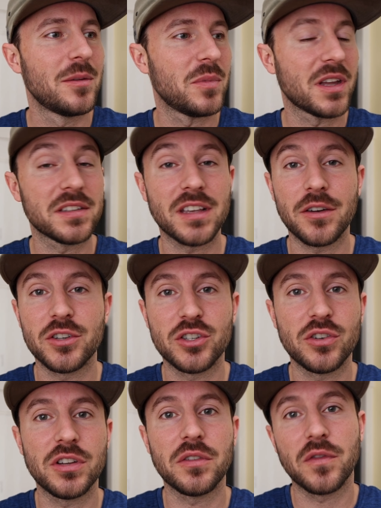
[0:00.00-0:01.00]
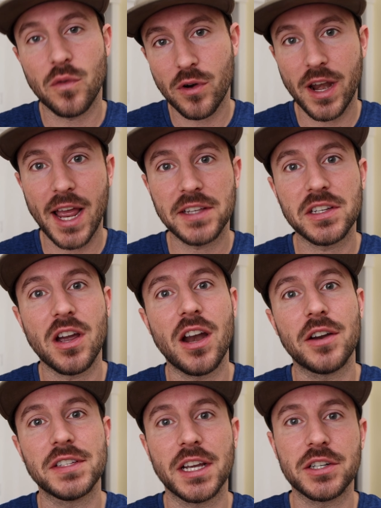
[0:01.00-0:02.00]
because I was shooting for
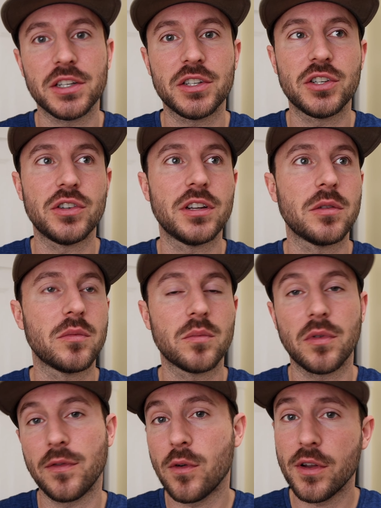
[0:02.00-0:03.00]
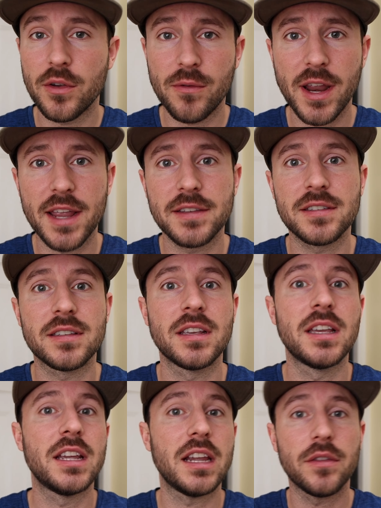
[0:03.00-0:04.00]
NASCAR, I was actually shooting before the race
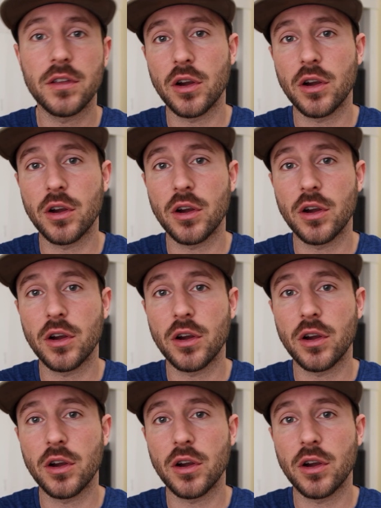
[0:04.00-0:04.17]
in the